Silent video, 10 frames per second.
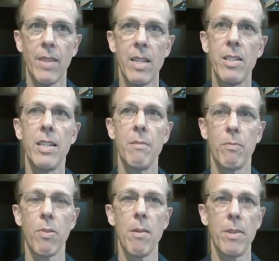And you
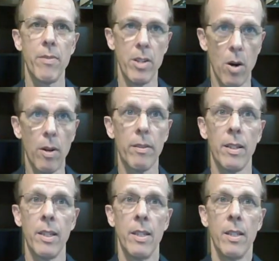didn't probably even know
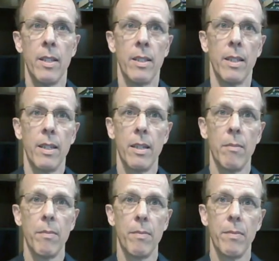
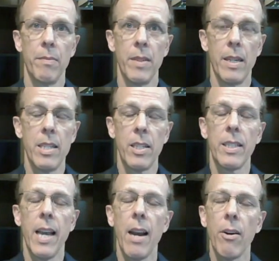it. It's a
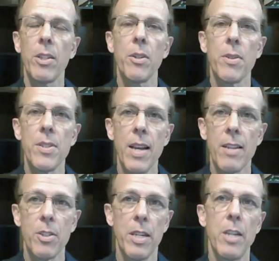character
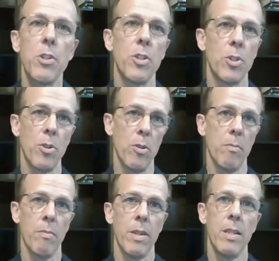assassination
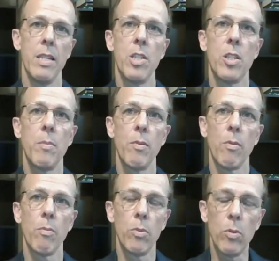term and needs to be
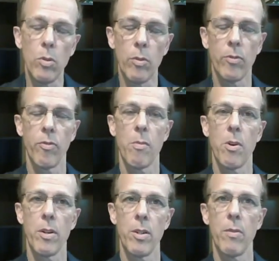removed from
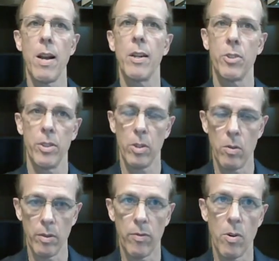our interaction
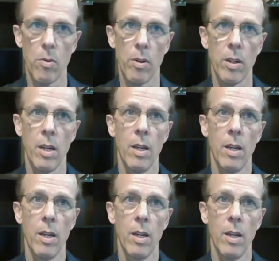going forward.